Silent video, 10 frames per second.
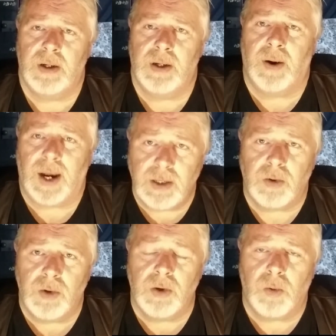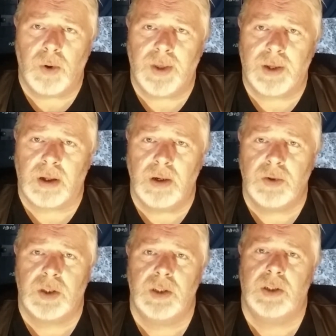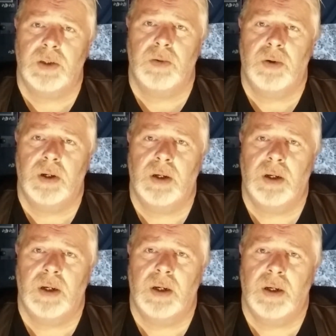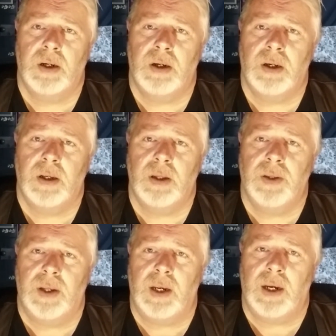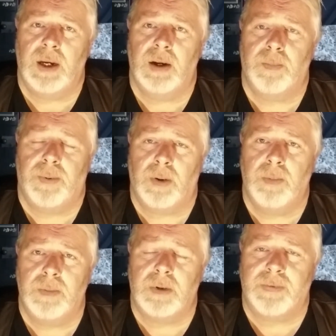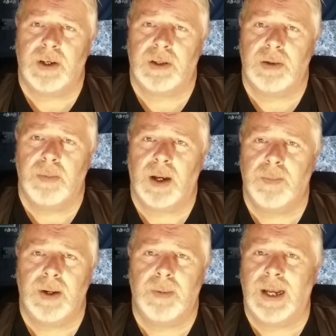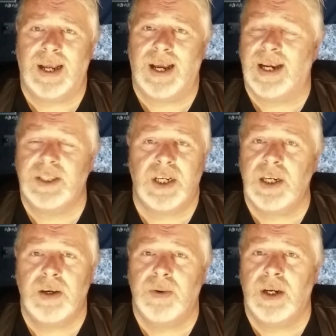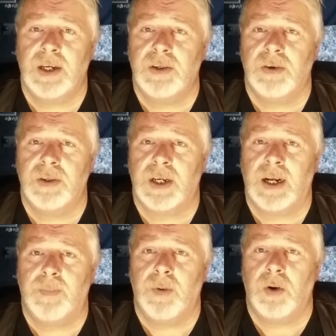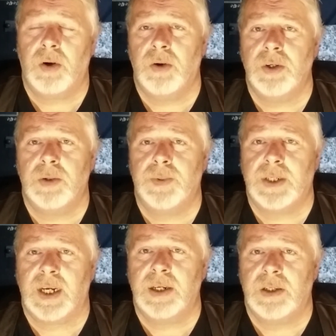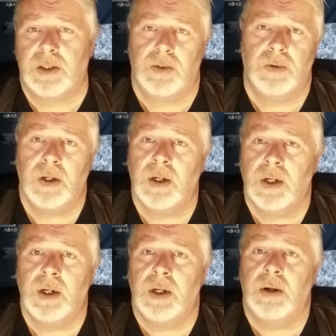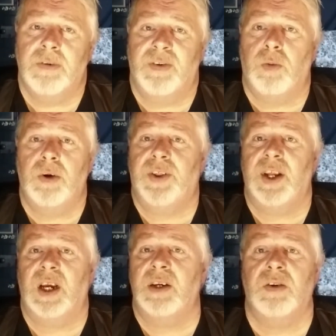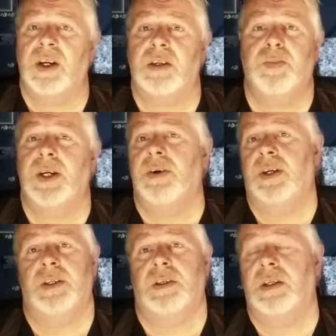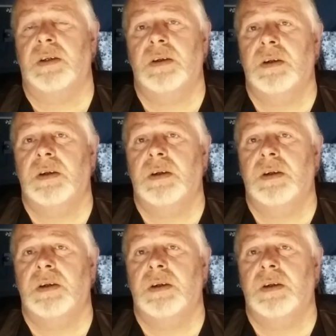Now, I don't know what the solution to the problems facing black people are. I genuinely don't, and I'm not going to pretend to. For one thing, I don't experience it.